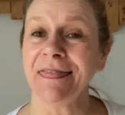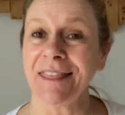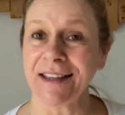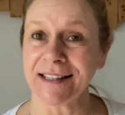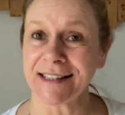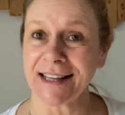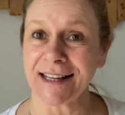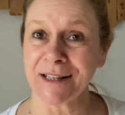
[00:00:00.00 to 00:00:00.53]

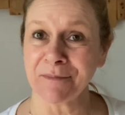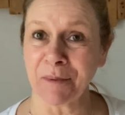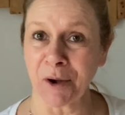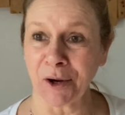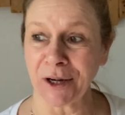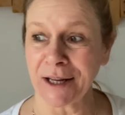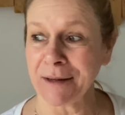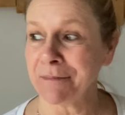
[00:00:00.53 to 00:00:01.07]
this is
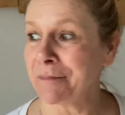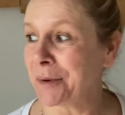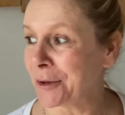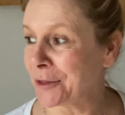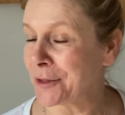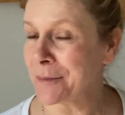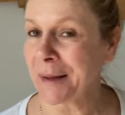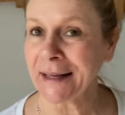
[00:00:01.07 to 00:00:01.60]
Polly
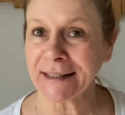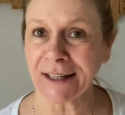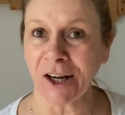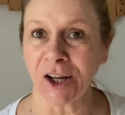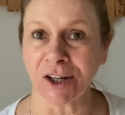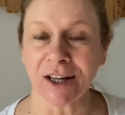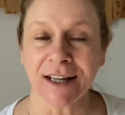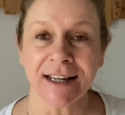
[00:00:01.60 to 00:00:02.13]
Put the Petal
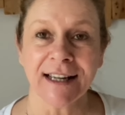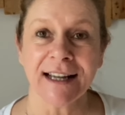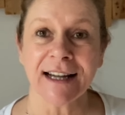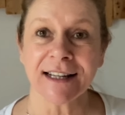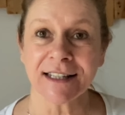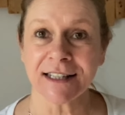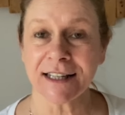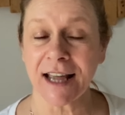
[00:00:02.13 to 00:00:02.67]
On.
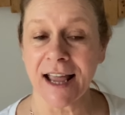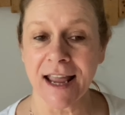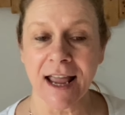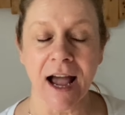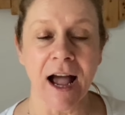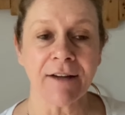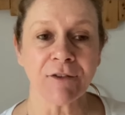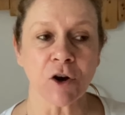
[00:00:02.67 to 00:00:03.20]
And today
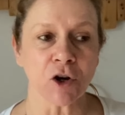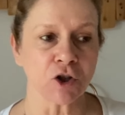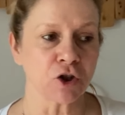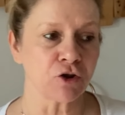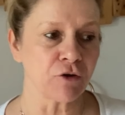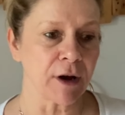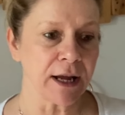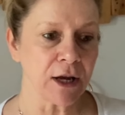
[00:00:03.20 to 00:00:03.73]
I've got a
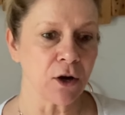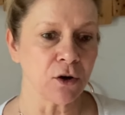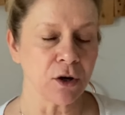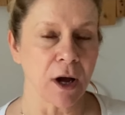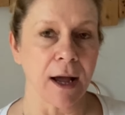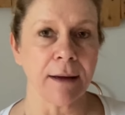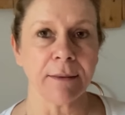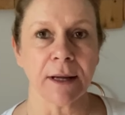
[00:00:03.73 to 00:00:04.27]
try on,
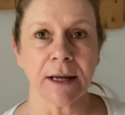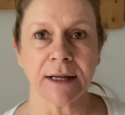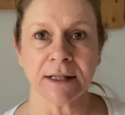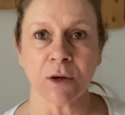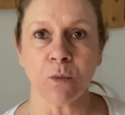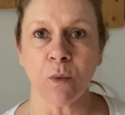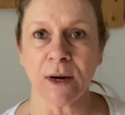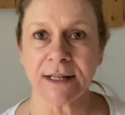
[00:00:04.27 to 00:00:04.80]
it's
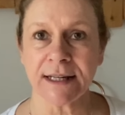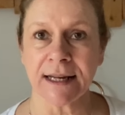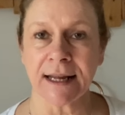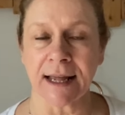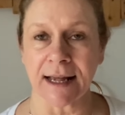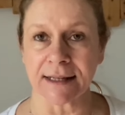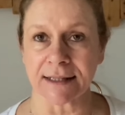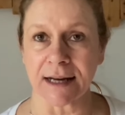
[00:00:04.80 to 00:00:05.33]
a wedding
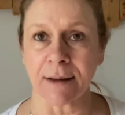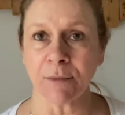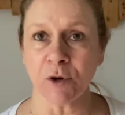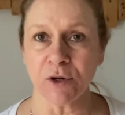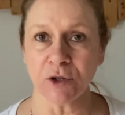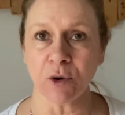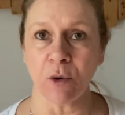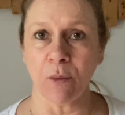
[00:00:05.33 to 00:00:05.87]
guest. I'm
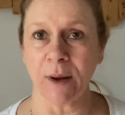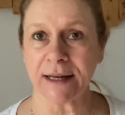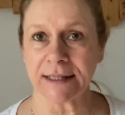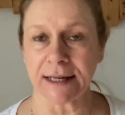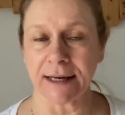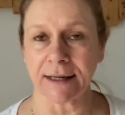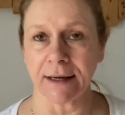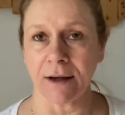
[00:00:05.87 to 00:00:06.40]
going to a
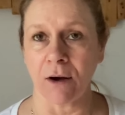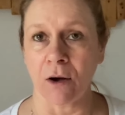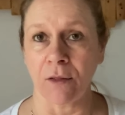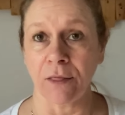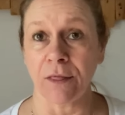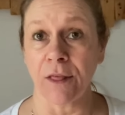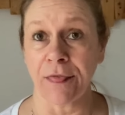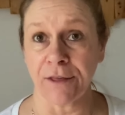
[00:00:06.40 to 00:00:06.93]
wedding
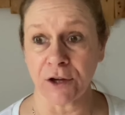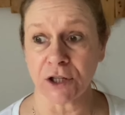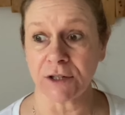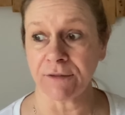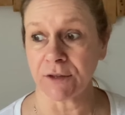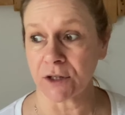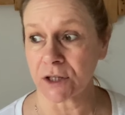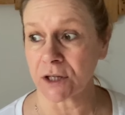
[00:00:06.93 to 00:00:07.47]
on the
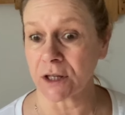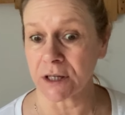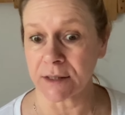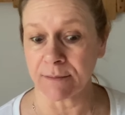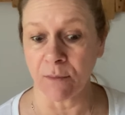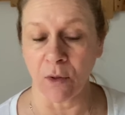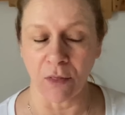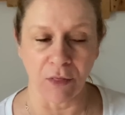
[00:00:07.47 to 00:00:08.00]
31st of this
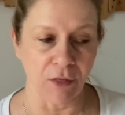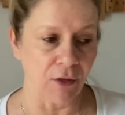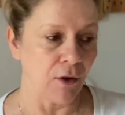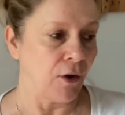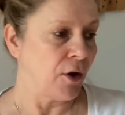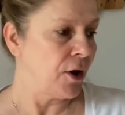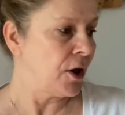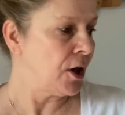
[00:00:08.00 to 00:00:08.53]
month.
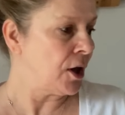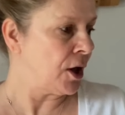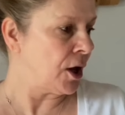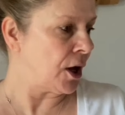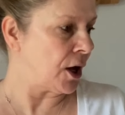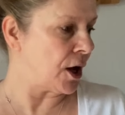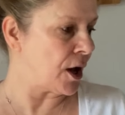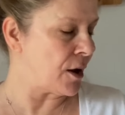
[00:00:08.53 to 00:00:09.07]

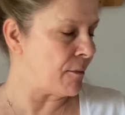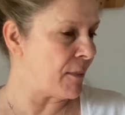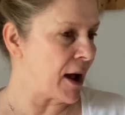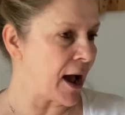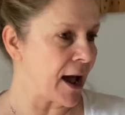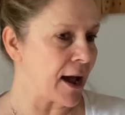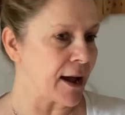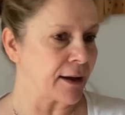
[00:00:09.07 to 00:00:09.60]

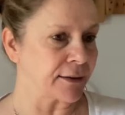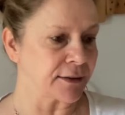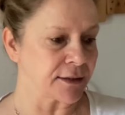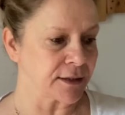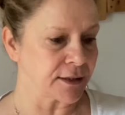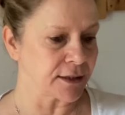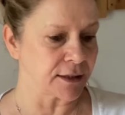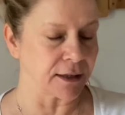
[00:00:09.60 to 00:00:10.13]

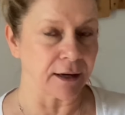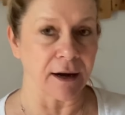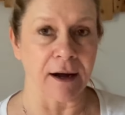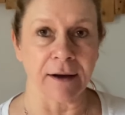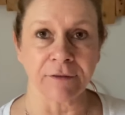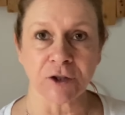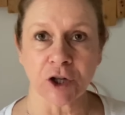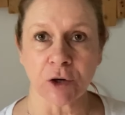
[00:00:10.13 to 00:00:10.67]
And
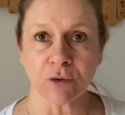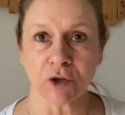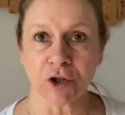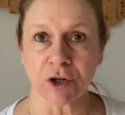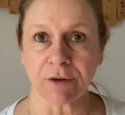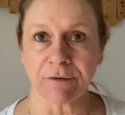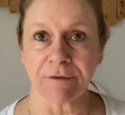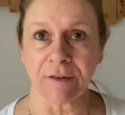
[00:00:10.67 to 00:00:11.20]
I've
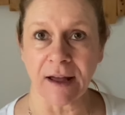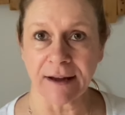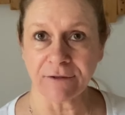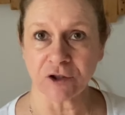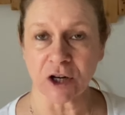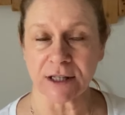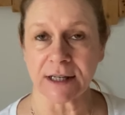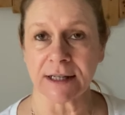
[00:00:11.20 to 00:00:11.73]
chosen five
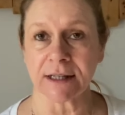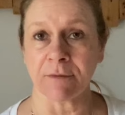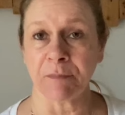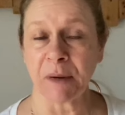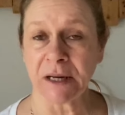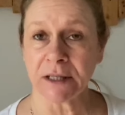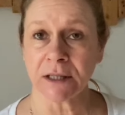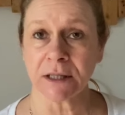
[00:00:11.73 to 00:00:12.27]
dresses. I've
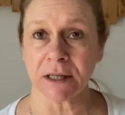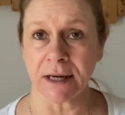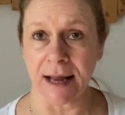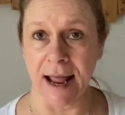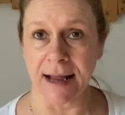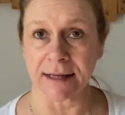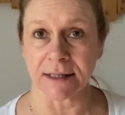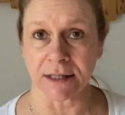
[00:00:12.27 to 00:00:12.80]
been to
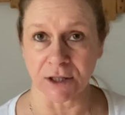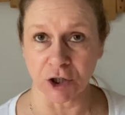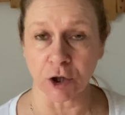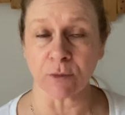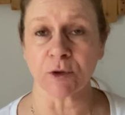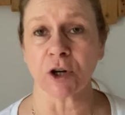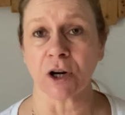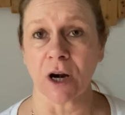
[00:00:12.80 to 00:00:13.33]
Next, I
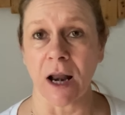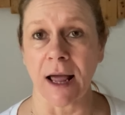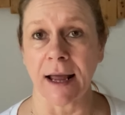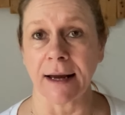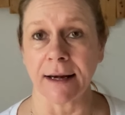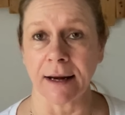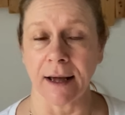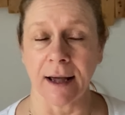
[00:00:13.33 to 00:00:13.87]
shopped
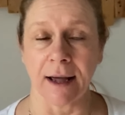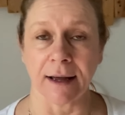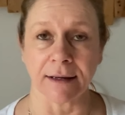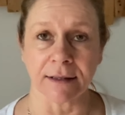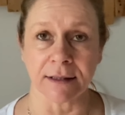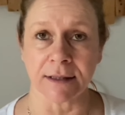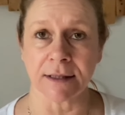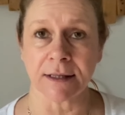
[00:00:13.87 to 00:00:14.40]
online
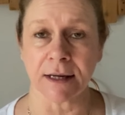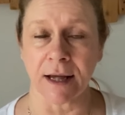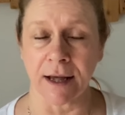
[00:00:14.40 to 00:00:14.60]
and